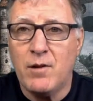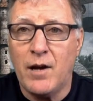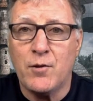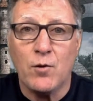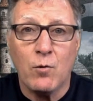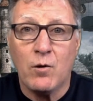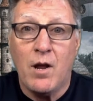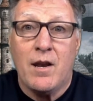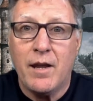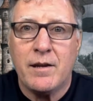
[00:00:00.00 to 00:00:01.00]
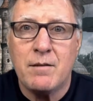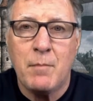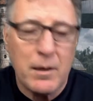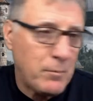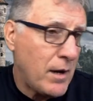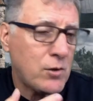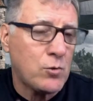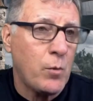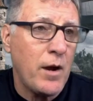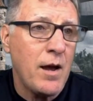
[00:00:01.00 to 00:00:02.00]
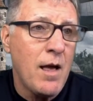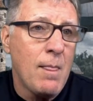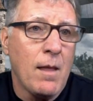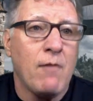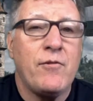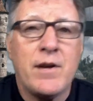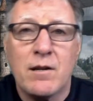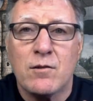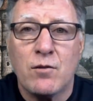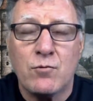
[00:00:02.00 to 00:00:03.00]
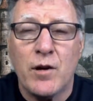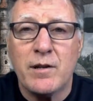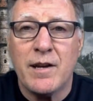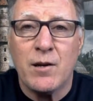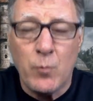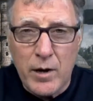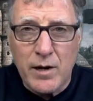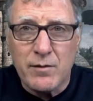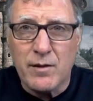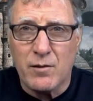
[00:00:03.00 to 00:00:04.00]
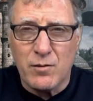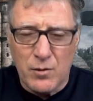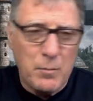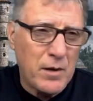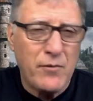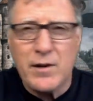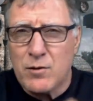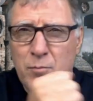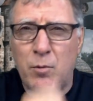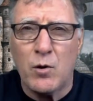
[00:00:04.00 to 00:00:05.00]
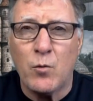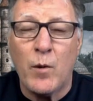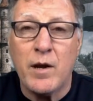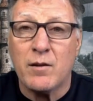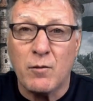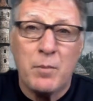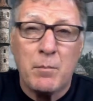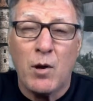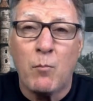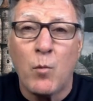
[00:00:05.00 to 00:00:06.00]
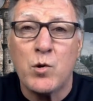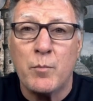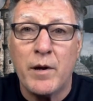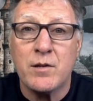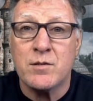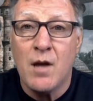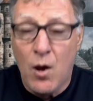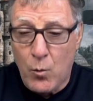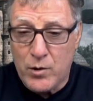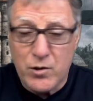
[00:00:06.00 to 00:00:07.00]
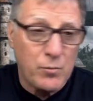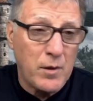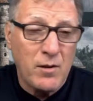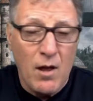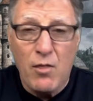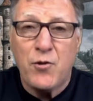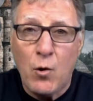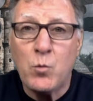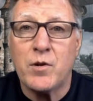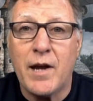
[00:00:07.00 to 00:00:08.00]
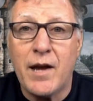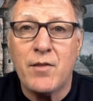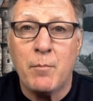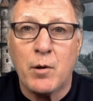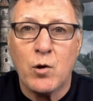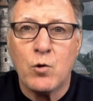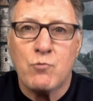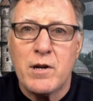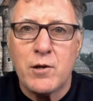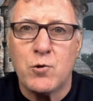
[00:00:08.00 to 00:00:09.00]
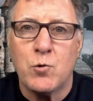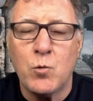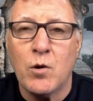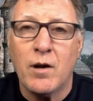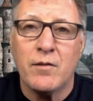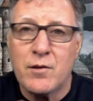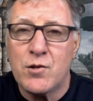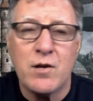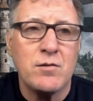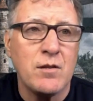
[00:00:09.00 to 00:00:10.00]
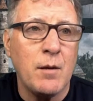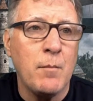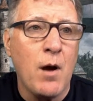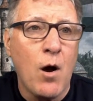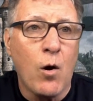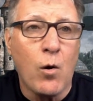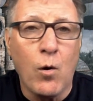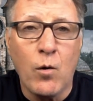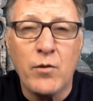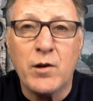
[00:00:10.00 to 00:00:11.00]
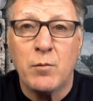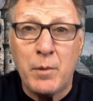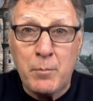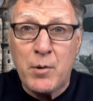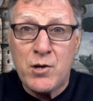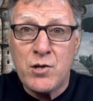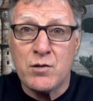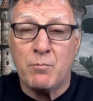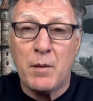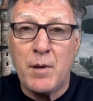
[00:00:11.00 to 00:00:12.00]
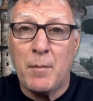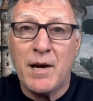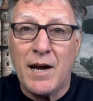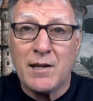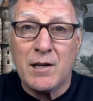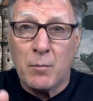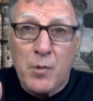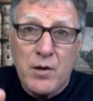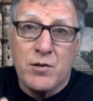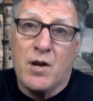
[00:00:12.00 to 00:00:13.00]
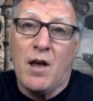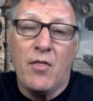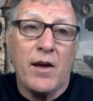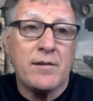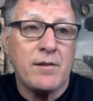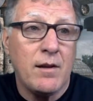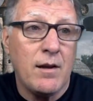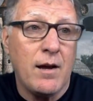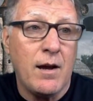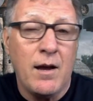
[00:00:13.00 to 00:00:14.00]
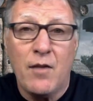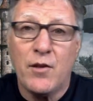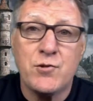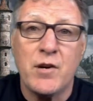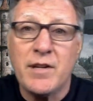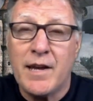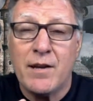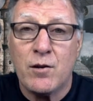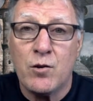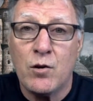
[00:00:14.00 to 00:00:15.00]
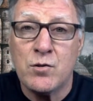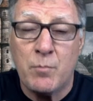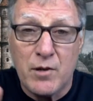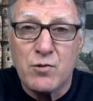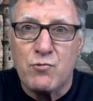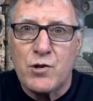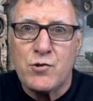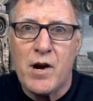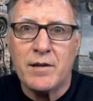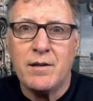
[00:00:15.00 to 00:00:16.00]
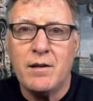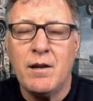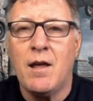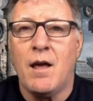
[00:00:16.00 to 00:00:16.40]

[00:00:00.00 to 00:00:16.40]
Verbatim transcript: I don't know, like in Mad Max where vehicles are trying to get away and they've got these big vehicles pulling away and they've got people on motorbikes which has been thrown together but look really cool and they're chasing them or there could be bridges maybe a mechanical bridge that uh, they're trying to get across, but it's retracting.